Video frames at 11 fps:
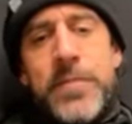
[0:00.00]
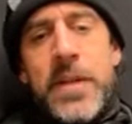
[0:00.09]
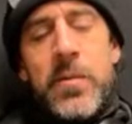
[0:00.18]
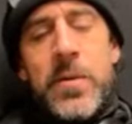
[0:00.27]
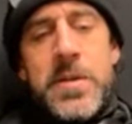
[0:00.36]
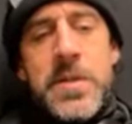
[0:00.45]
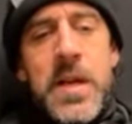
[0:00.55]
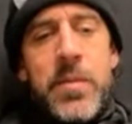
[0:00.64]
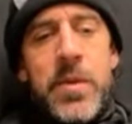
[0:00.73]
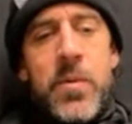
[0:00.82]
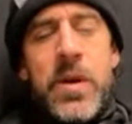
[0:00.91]
you know, we just got
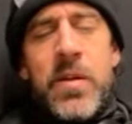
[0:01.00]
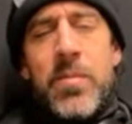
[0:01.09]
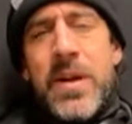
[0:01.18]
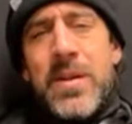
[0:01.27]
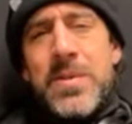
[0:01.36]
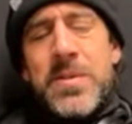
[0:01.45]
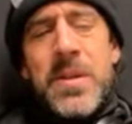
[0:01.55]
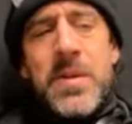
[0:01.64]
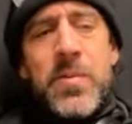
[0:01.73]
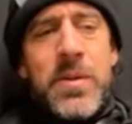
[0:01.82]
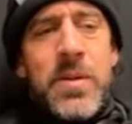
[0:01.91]
to be aware of. But I also
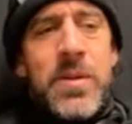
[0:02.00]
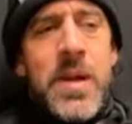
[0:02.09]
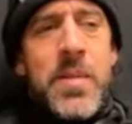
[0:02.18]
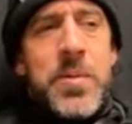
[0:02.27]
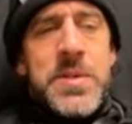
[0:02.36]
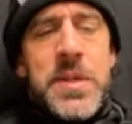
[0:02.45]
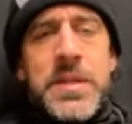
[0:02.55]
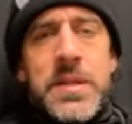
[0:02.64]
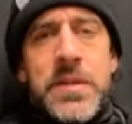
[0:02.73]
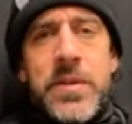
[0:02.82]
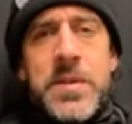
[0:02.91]
think we're a little
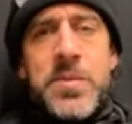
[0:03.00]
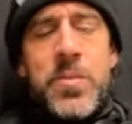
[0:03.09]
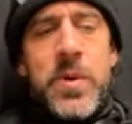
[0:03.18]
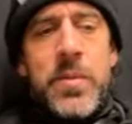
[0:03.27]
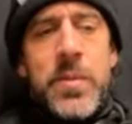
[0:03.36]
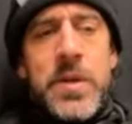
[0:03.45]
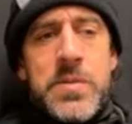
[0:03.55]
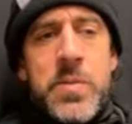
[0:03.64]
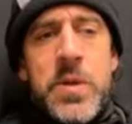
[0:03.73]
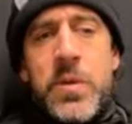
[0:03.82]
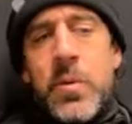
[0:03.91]
hypersensitive at this point because
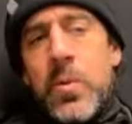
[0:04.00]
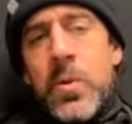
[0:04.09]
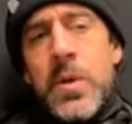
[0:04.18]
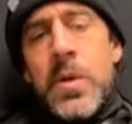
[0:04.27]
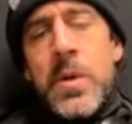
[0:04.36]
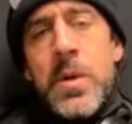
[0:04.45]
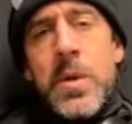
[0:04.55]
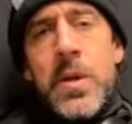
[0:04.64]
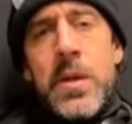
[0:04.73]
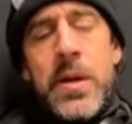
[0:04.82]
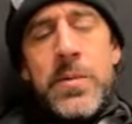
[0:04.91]
we knew,
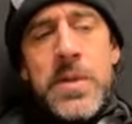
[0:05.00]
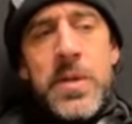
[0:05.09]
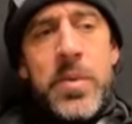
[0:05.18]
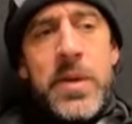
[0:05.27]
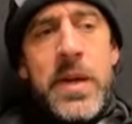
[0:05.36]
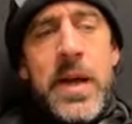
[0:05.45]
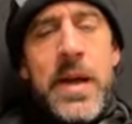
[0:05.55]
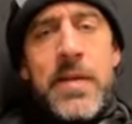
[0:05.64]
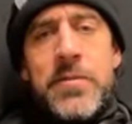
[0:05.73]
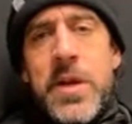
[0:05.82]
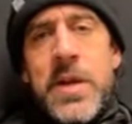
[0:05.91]
you know, I was going to play a
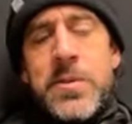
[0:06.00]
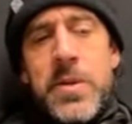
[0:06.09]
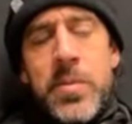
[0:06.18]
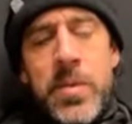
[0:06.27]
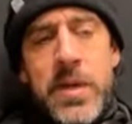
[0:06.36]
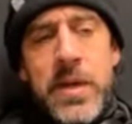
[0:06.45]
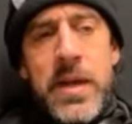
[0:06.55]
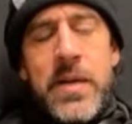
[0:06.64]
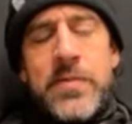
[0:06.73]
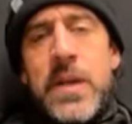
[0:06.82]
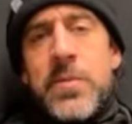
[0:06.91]
half, Josh was going to play a
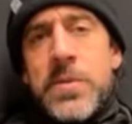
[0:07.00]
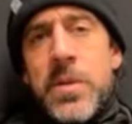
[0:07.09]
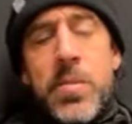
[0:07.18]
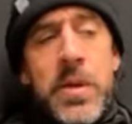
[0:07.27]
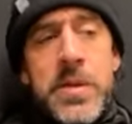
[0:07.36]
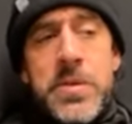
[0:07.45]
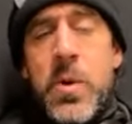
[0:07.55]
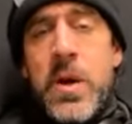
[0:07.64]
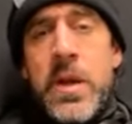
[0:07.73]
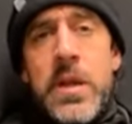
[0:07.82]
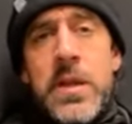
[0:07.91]
half, Dave was going to play
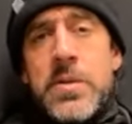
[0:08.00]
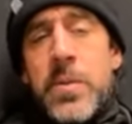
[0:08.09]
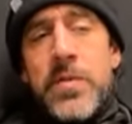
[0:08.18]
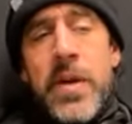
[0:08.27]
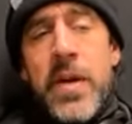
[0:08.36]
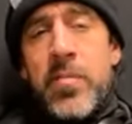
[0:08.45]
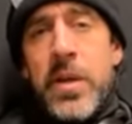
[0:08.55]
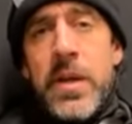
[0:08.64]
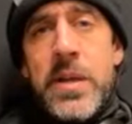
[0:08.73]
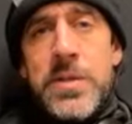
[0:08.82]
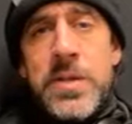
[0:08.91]
20, 25
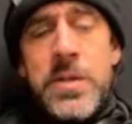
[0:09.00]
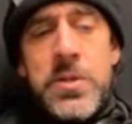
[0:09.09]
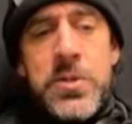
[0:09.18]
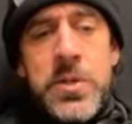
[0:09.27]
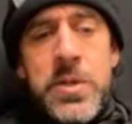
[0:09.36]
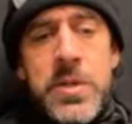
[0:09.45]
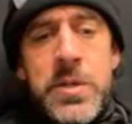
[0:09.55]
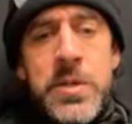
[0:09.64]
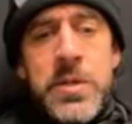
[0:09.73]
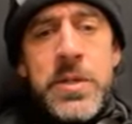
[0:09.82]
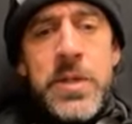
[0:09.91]
plays-ish.
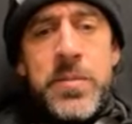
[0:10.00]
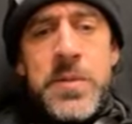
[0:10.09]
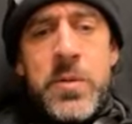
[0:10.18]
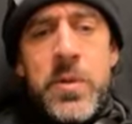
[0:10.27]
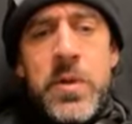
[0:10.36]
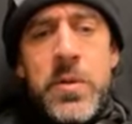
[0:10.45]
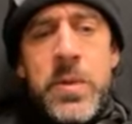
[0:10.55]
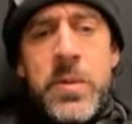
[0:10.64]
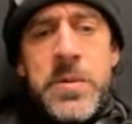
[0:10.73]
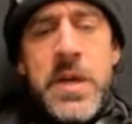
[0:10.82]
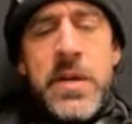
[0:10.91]
And so we knew
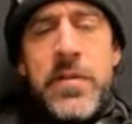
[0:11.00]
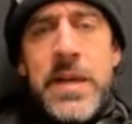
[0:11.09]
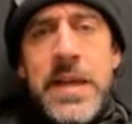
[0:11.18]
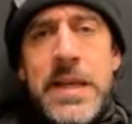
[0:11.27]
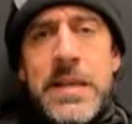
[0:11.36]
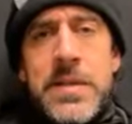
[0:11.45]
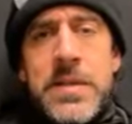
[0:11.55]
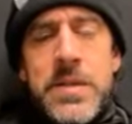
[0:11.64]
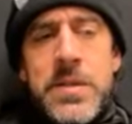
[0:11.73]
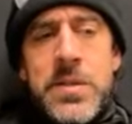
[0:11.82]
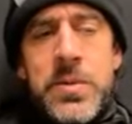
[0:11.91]
there was kind of an end
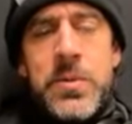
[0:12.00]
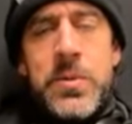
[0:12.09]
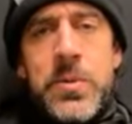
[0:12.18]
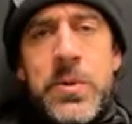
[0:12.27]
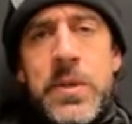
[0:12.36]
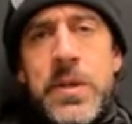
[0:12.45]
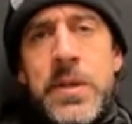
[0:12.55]
to